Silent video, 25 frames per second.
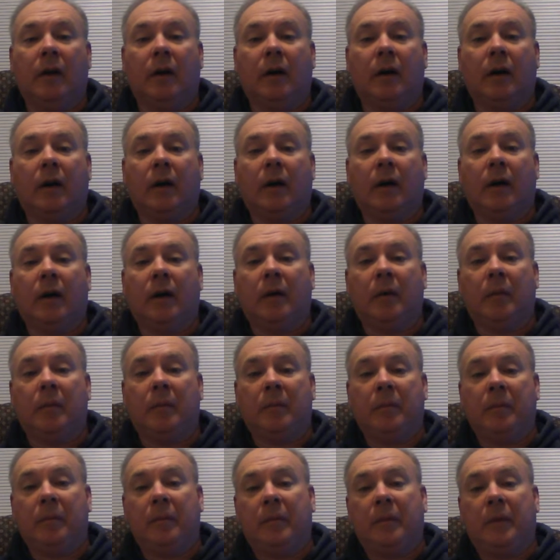
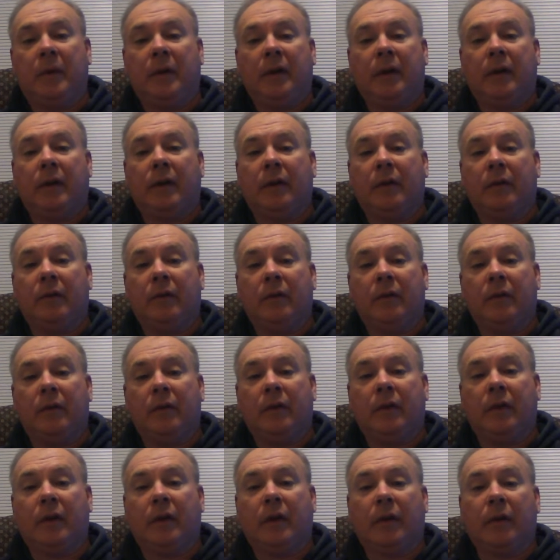and then
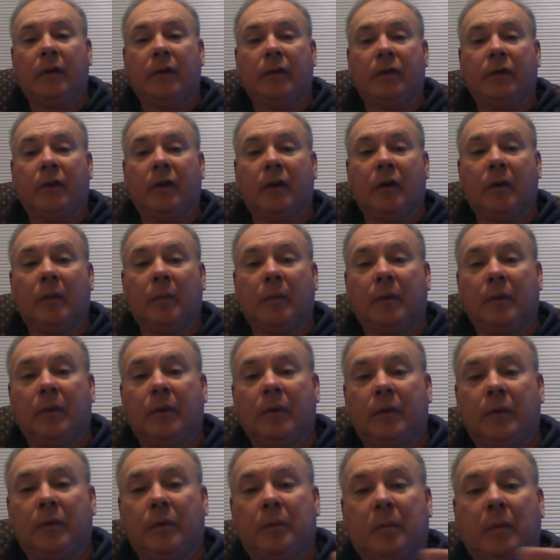the other
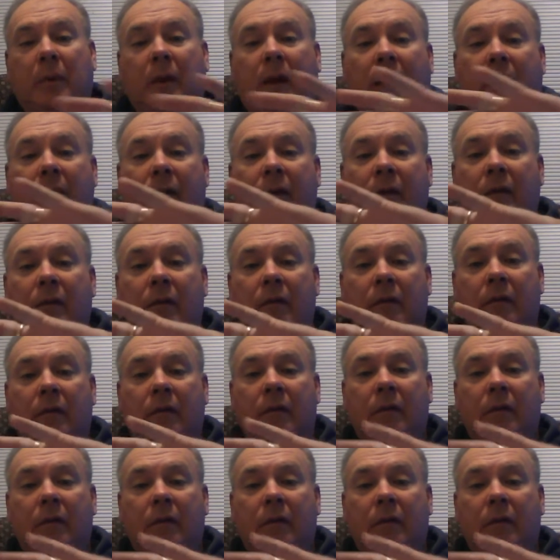variable is plotted